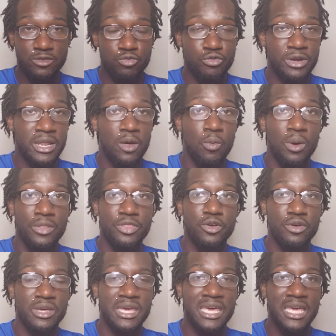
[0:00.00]
Read it with
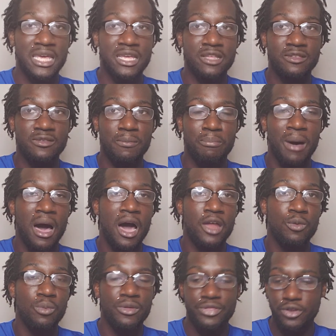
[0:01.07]
your kids,
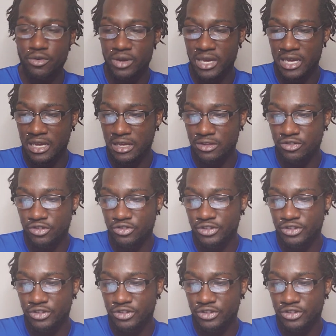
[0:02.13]
bond with your kids,